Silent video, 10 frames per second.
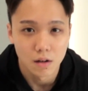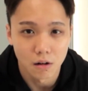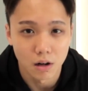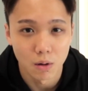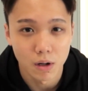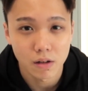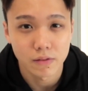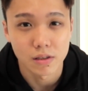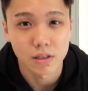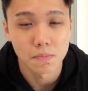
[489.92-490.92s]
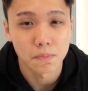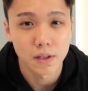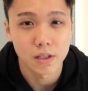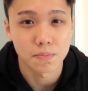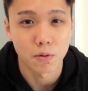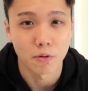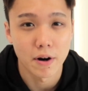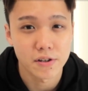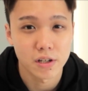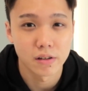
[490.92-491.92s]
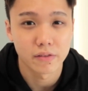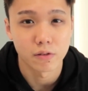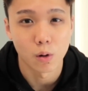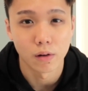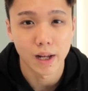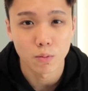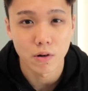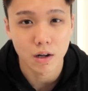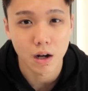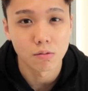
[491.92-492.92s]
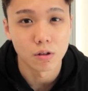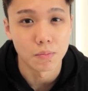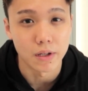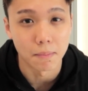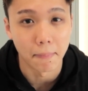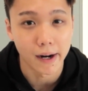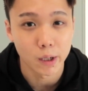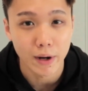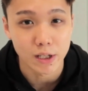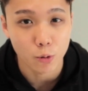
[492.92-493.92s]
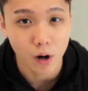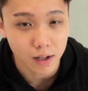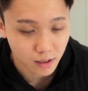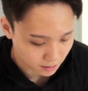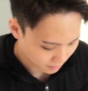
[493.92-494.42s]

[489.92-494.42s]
Alright, one of the simplest progression for leg workout will be a bodyweight squat.